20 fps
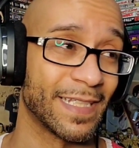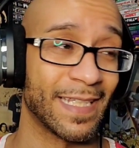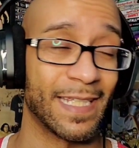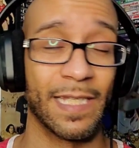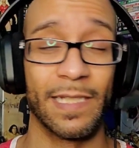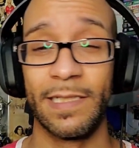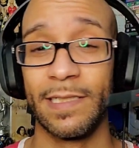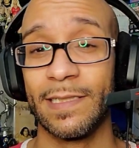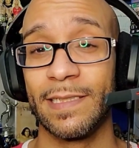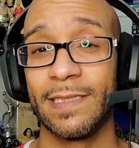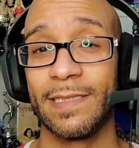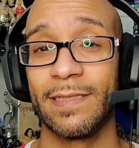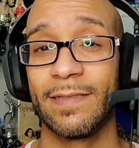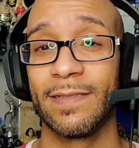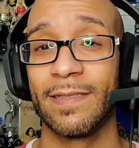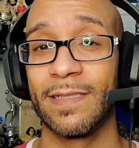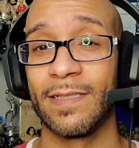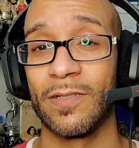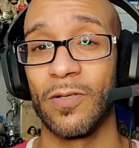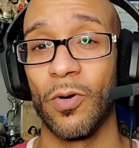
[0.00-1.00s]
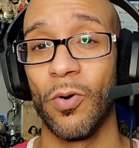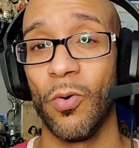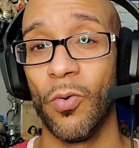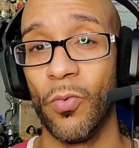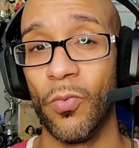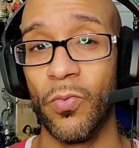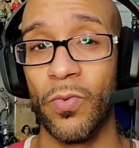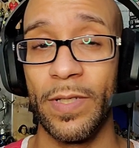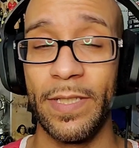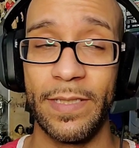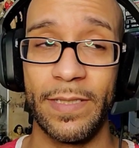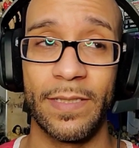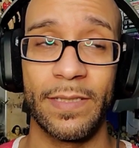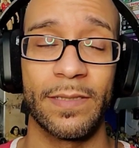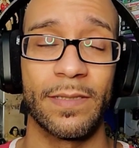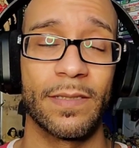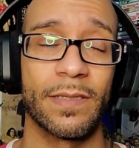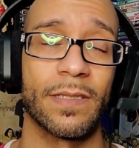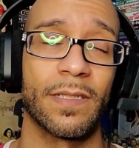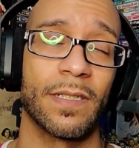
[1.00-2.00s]
killing it this whole week,
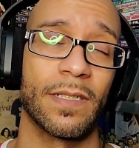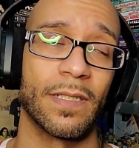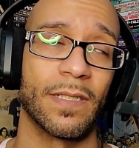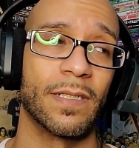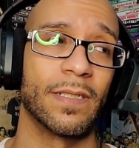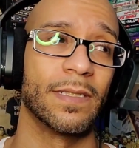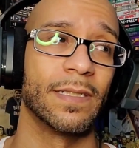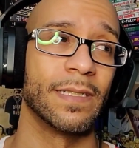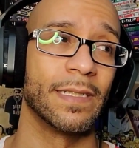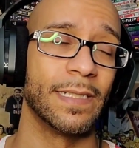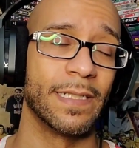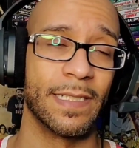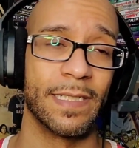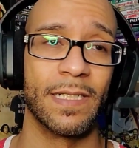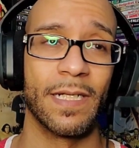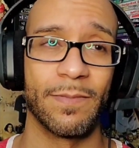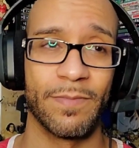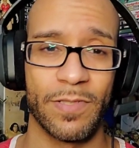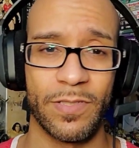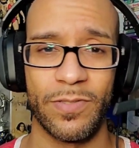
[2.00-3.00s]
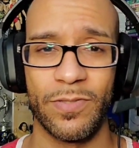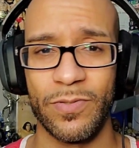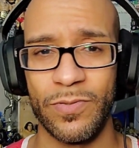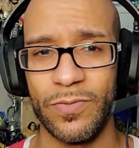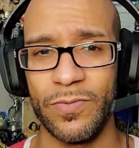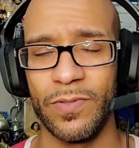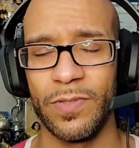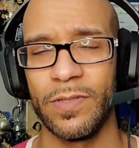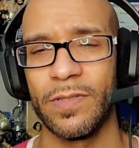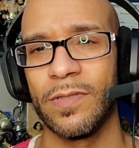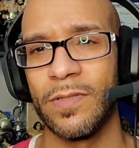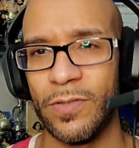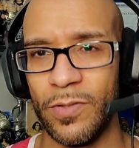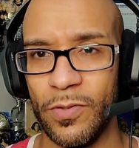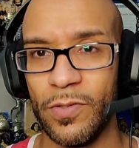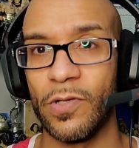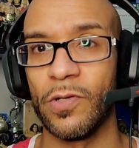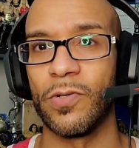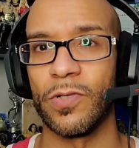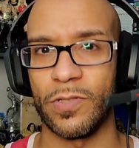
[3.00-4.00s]
leading up to,
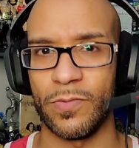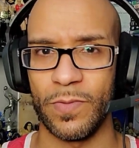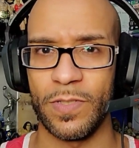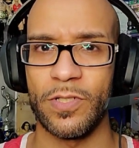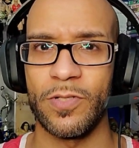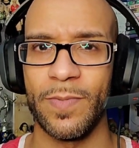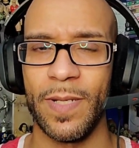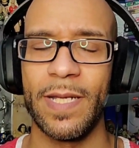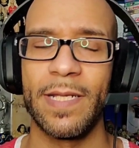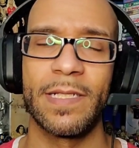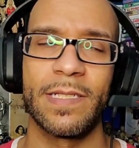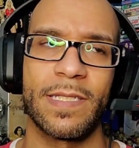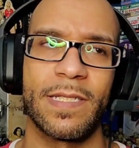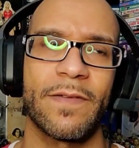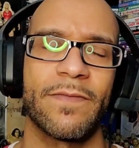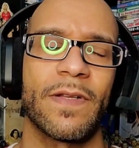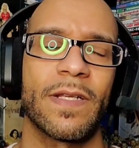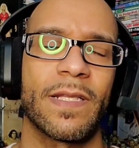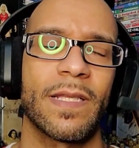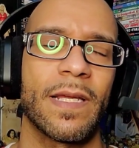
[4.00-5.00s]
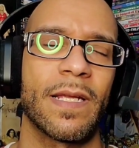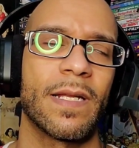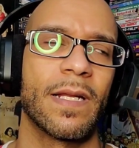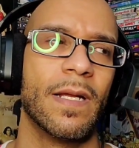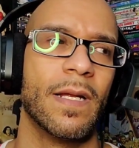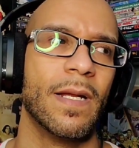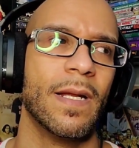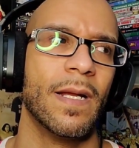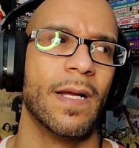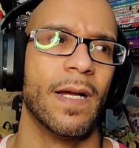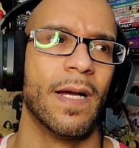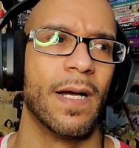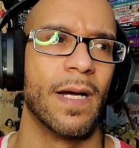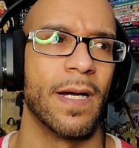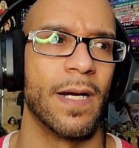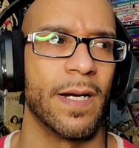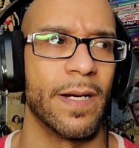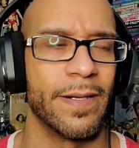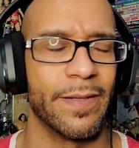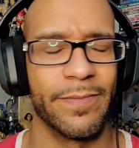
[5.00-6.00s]
of course, WrestleMania and stuff like that.
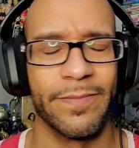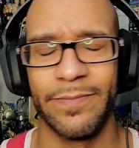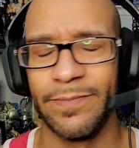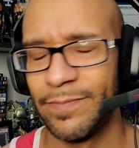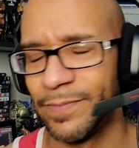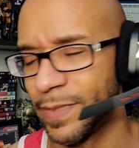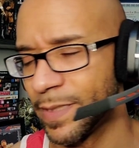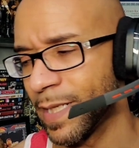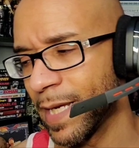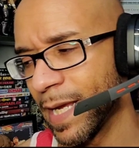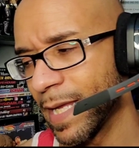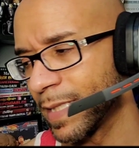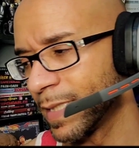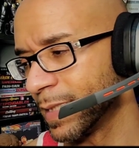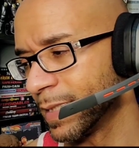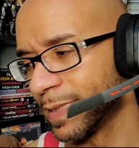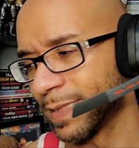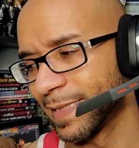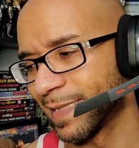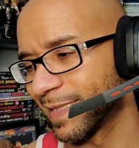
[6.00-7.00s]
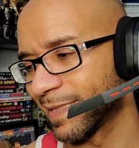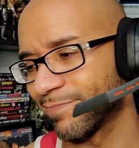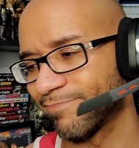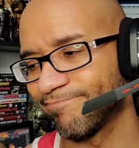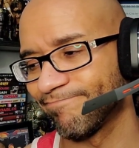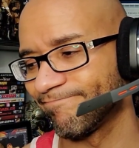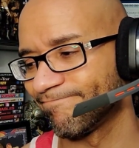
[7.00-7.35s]
But yeah, this